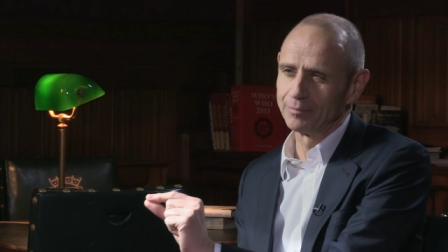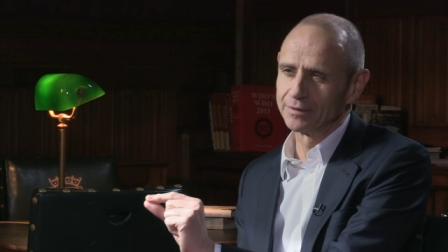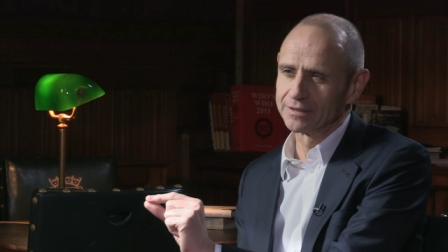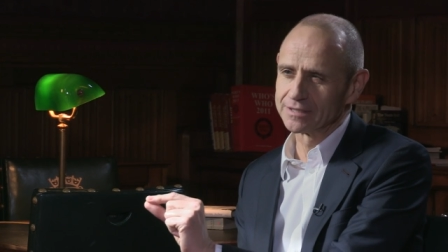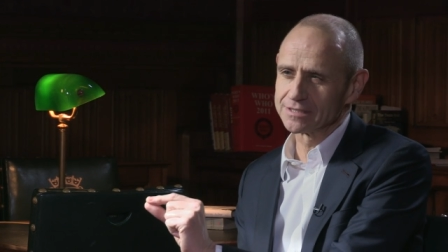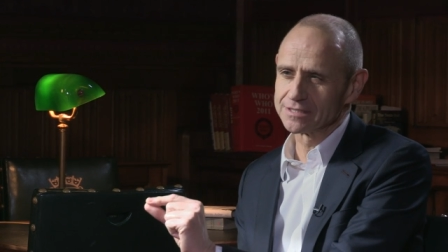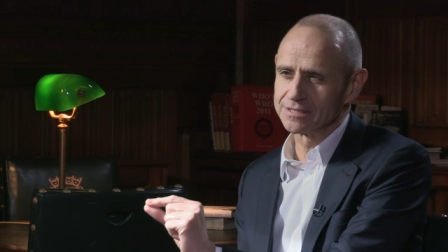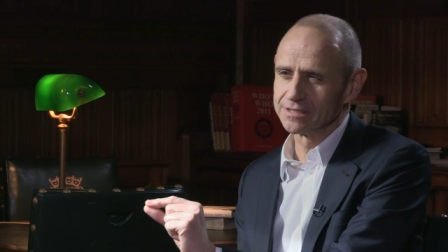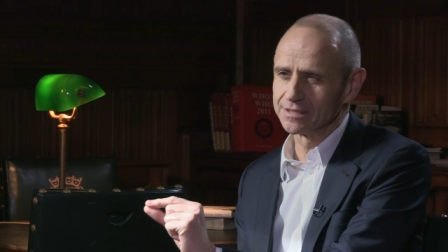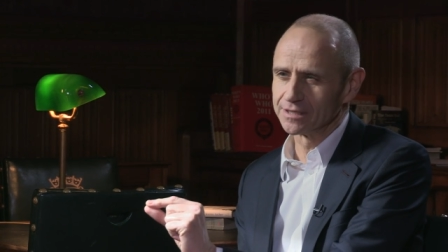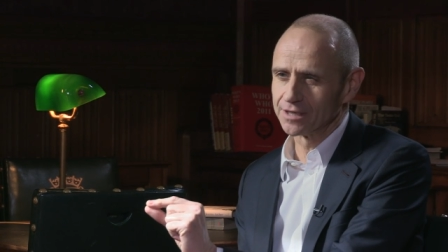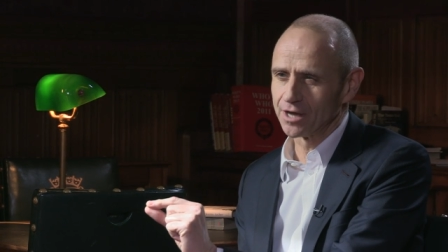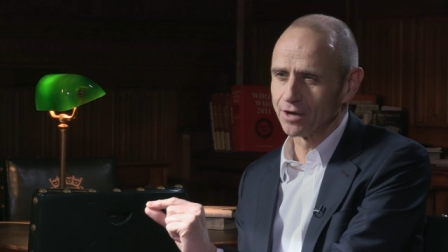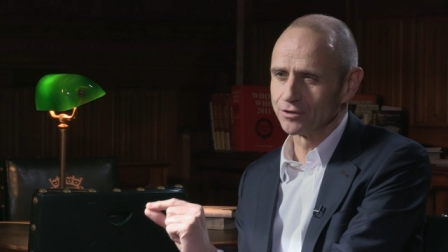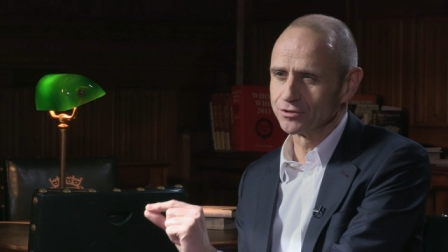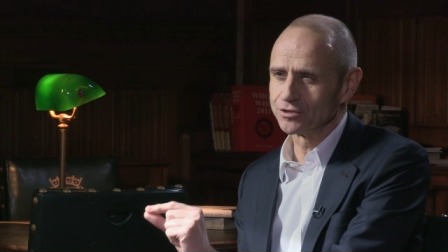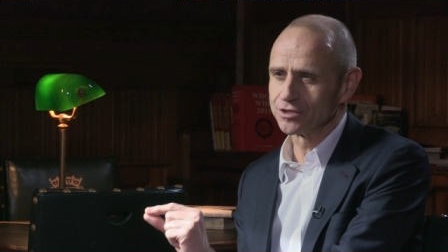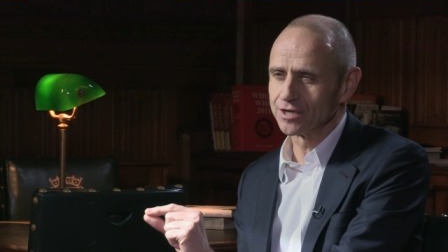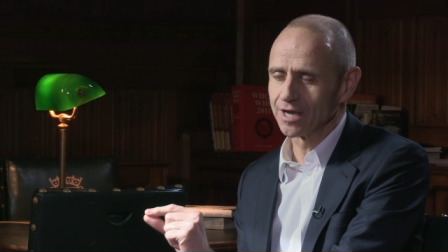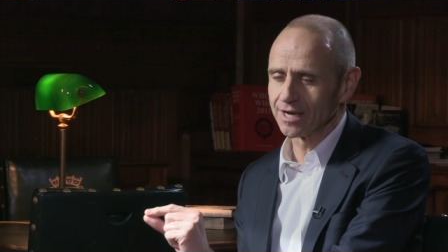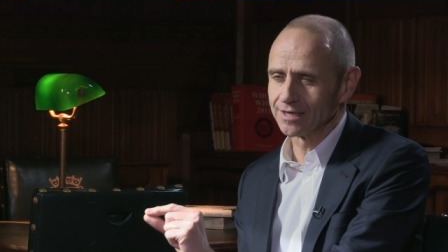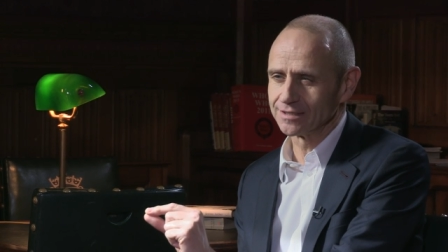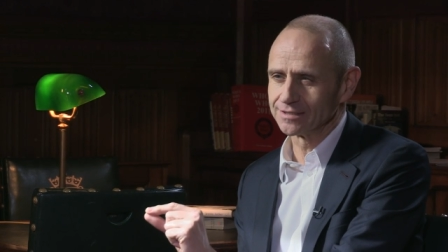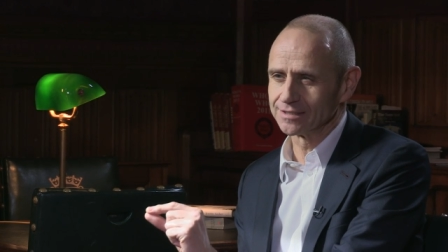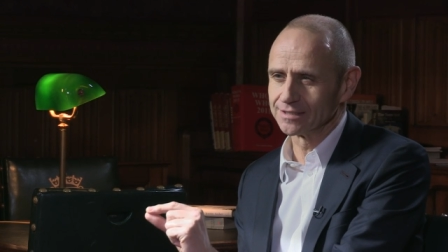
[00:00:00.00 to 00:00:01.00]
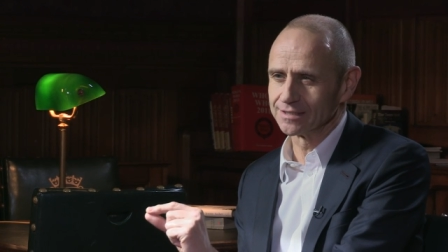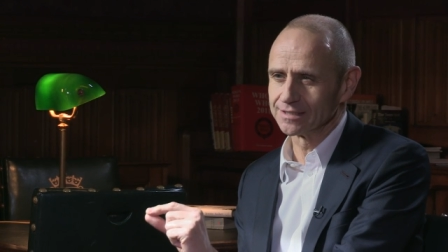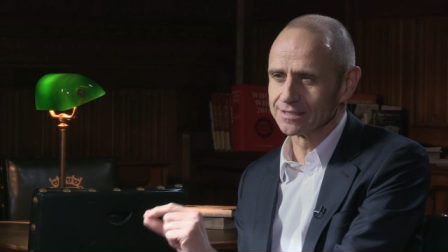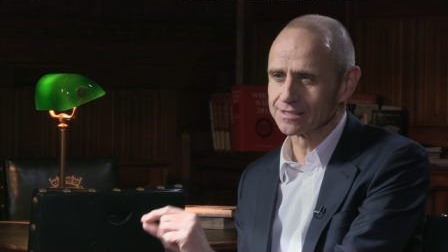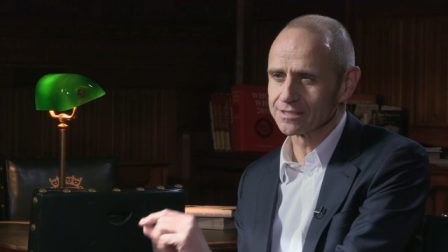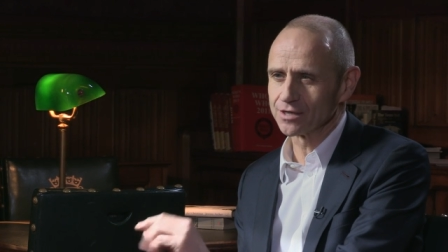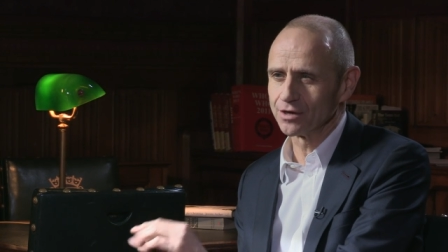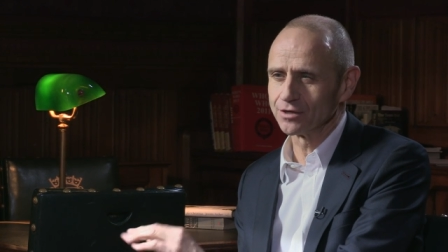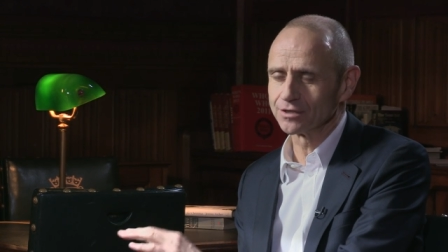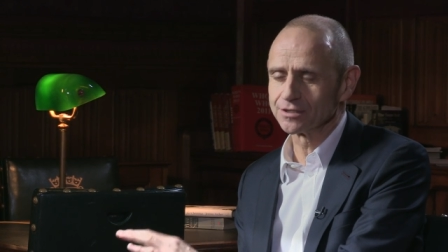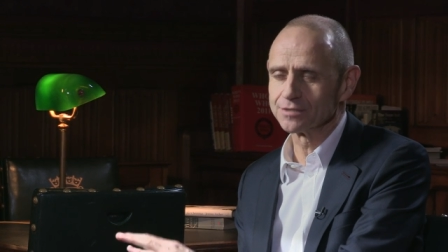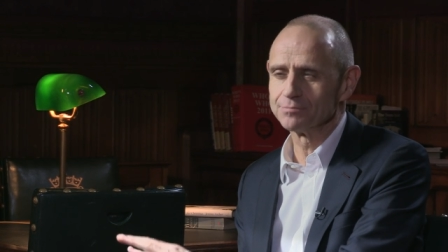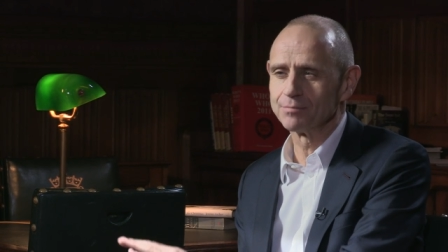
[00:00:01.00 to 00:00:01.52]
Minister negotiated is
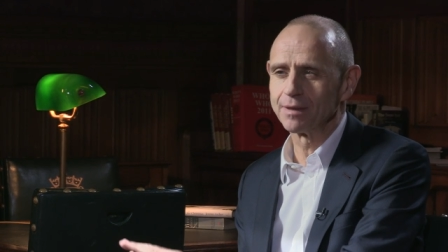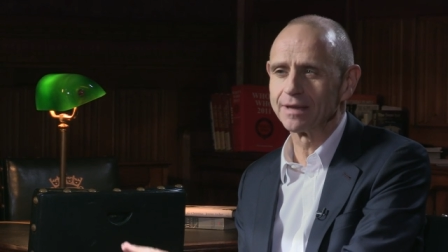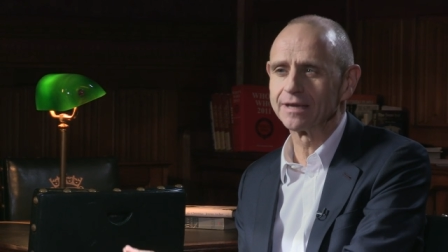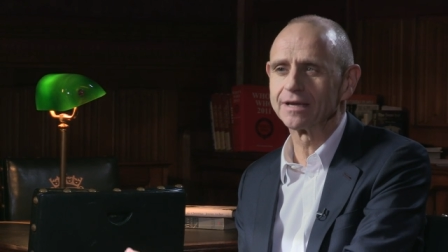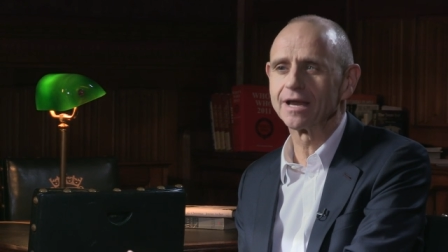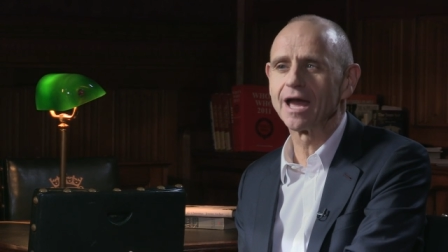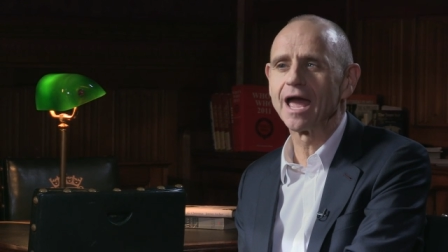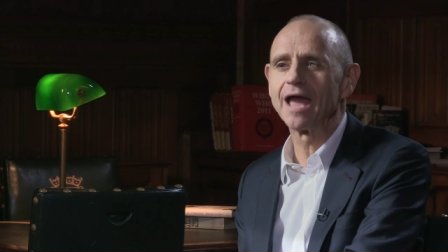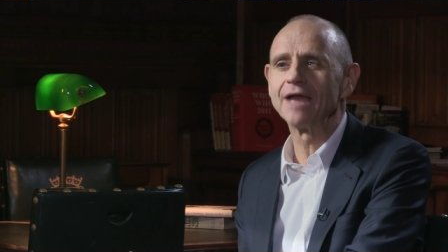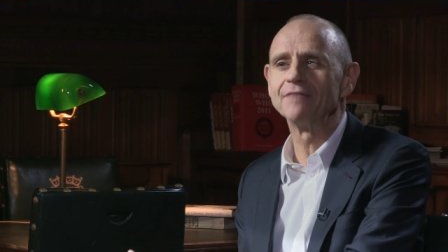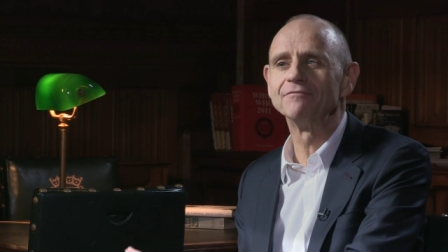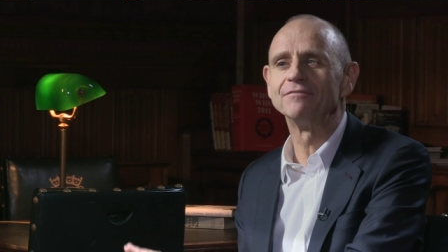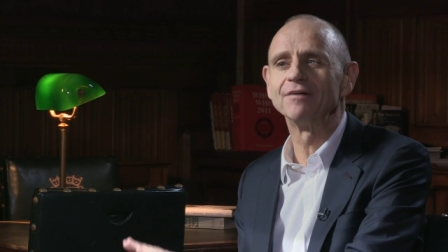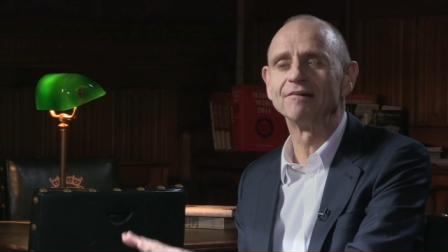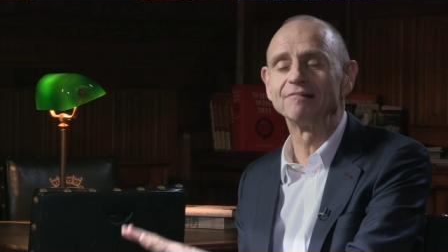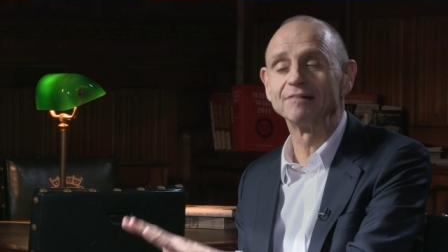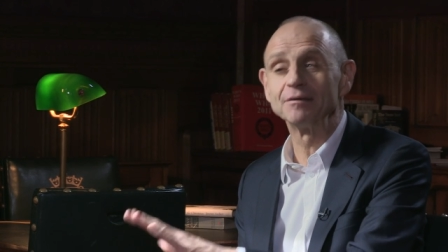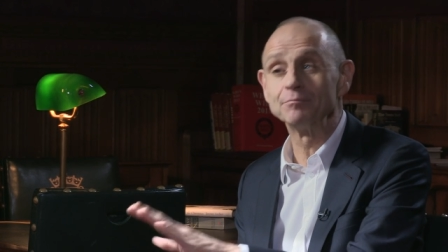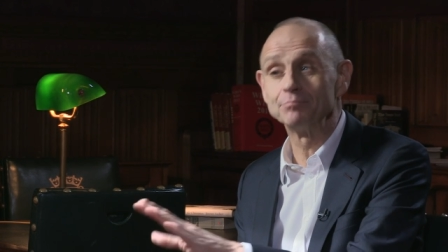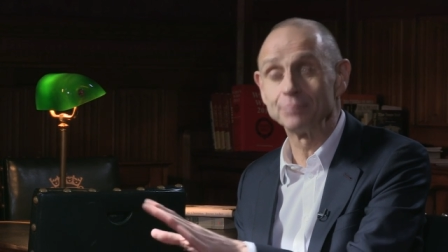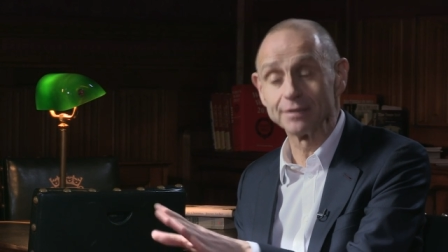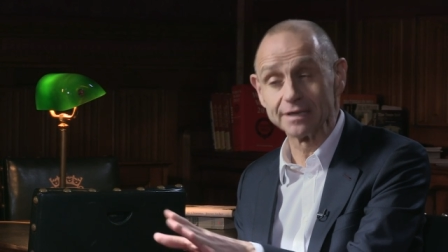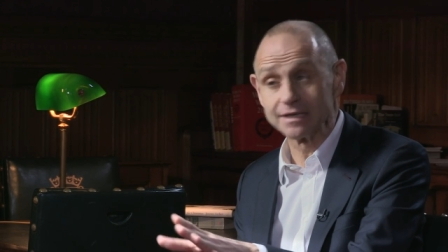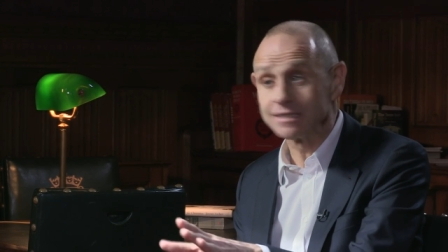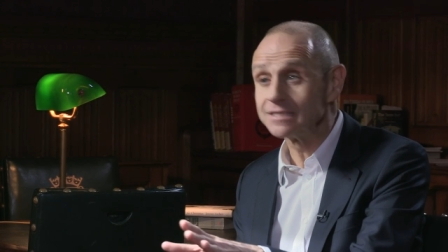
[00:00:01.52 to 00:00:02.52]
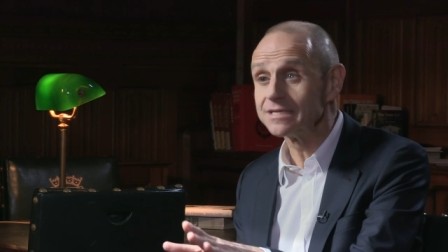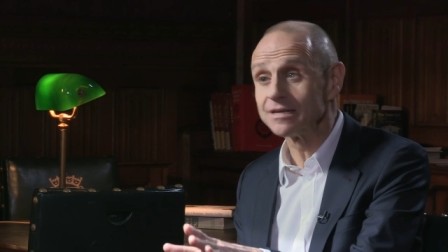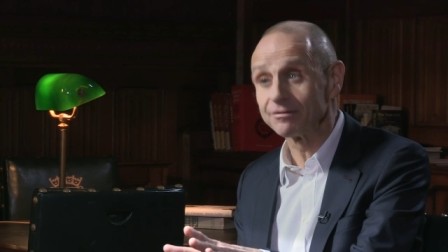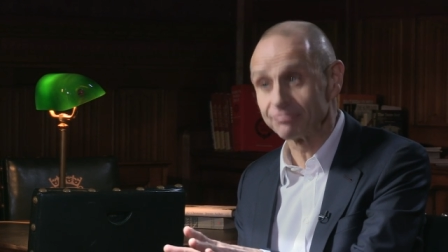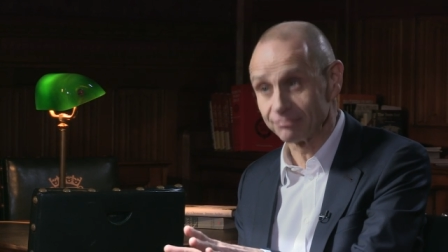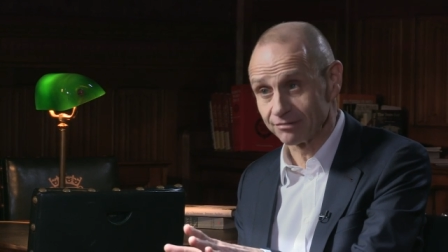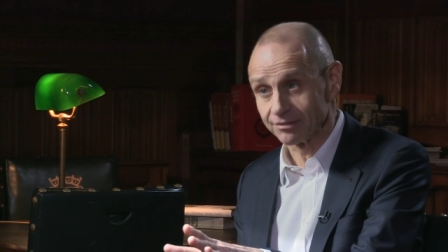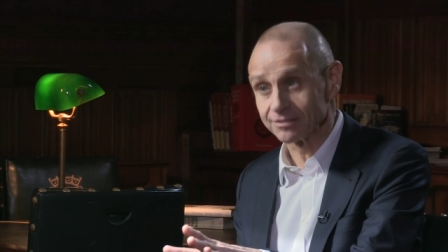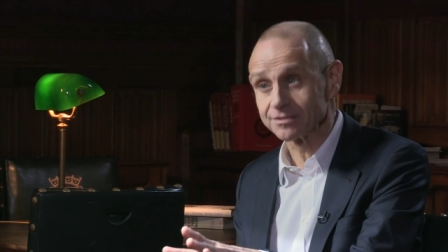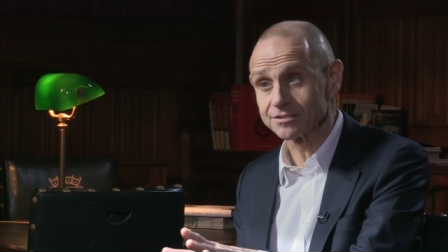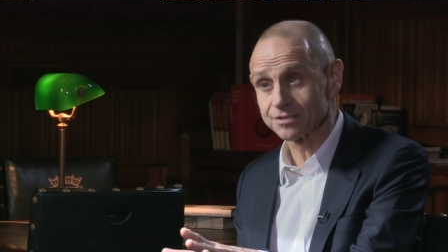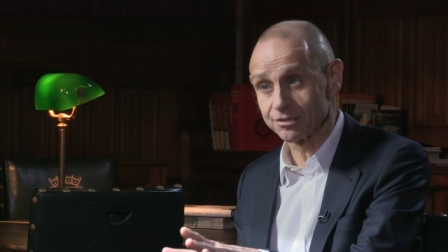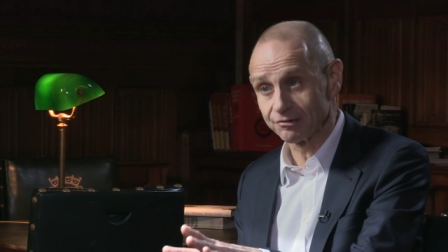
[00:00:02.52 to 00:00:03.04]
going to make a very big difference,